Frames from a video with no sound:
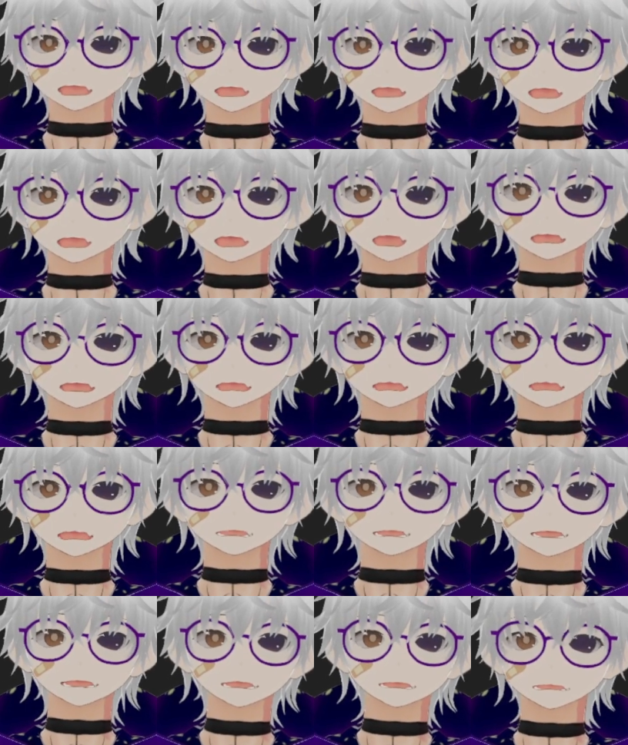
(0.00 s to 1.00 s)

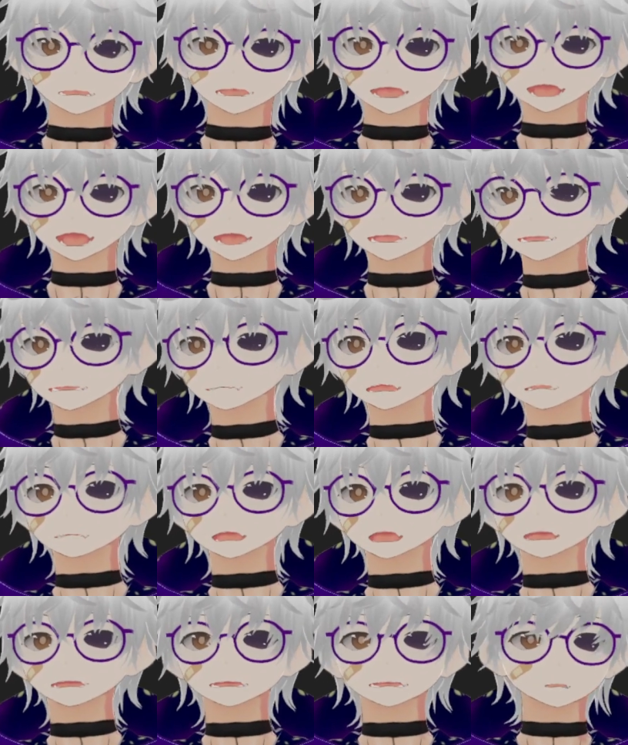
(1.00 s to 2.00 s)
Rewrite the
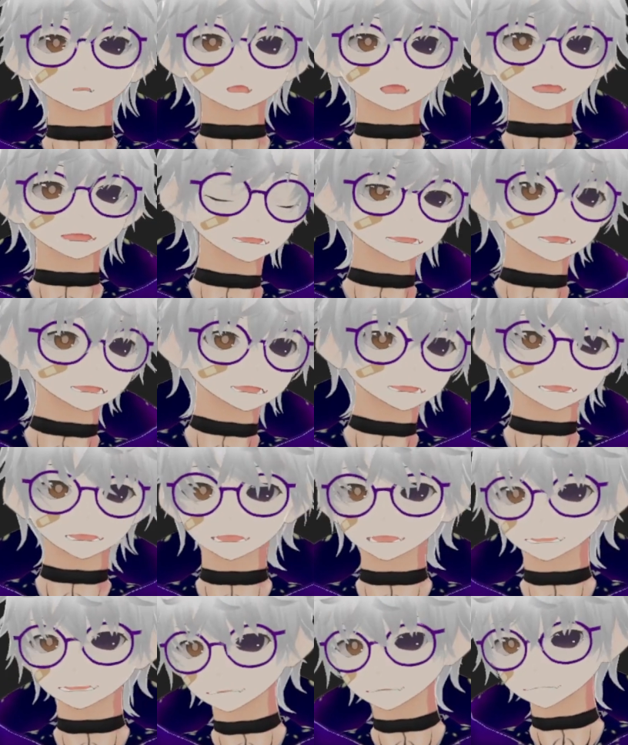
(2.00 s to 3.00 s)
bloomin'
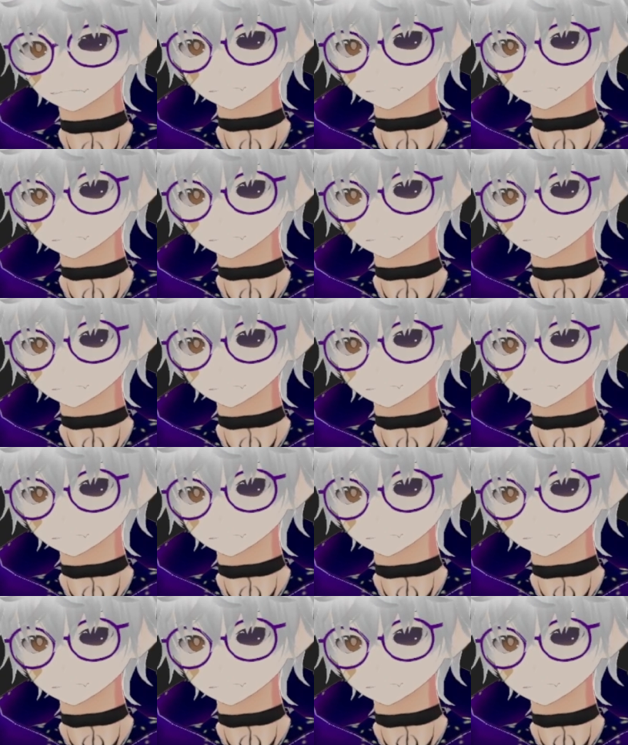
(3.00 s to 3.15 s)
idiot.